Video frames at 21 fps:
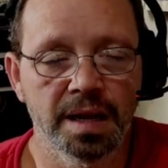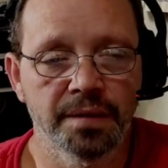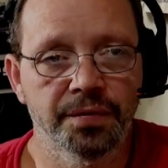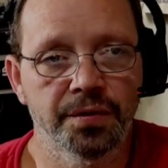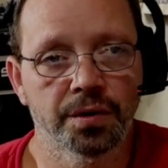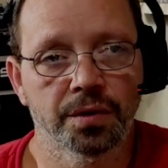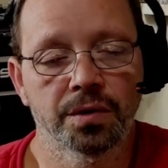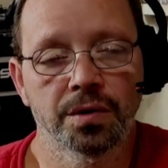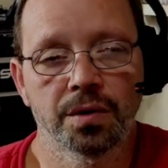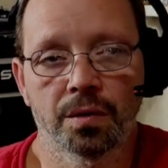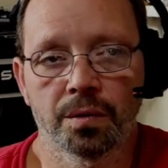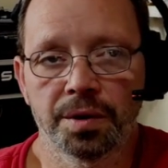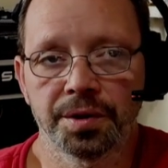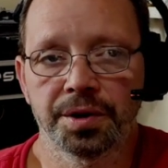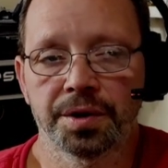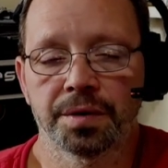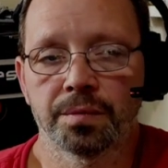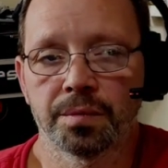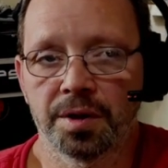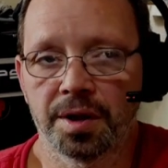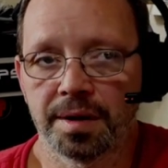If you're
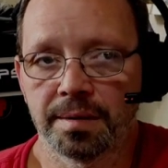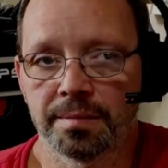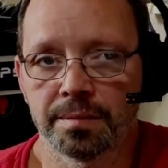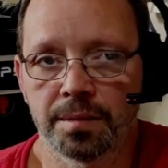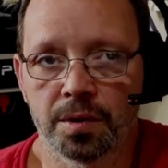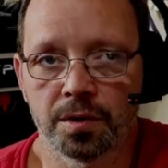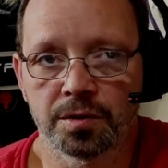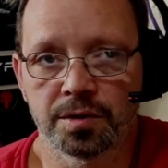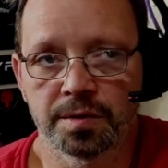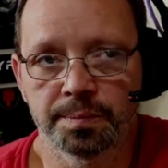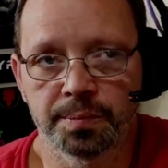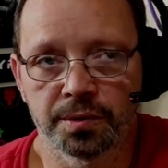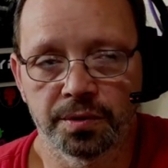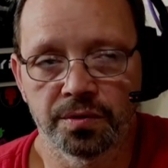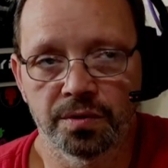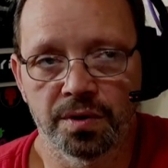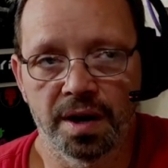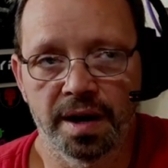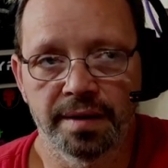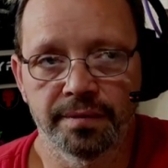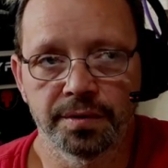going to run
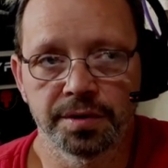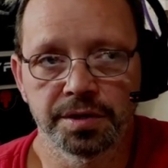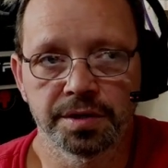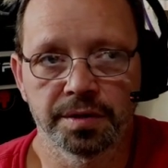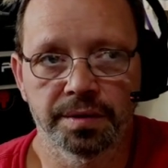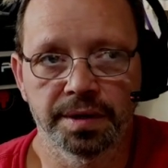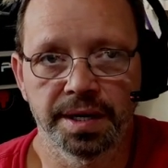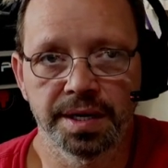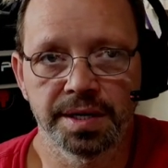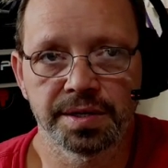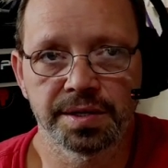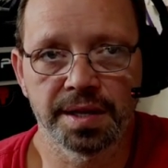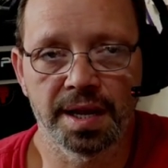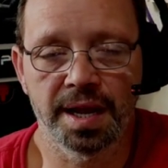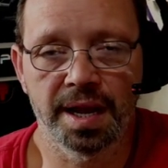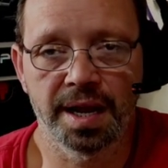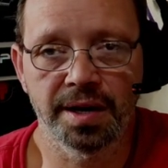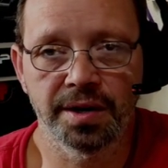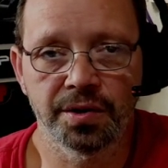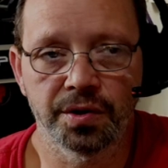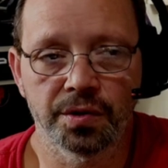multiple drivers on each
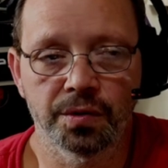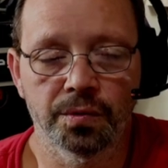side,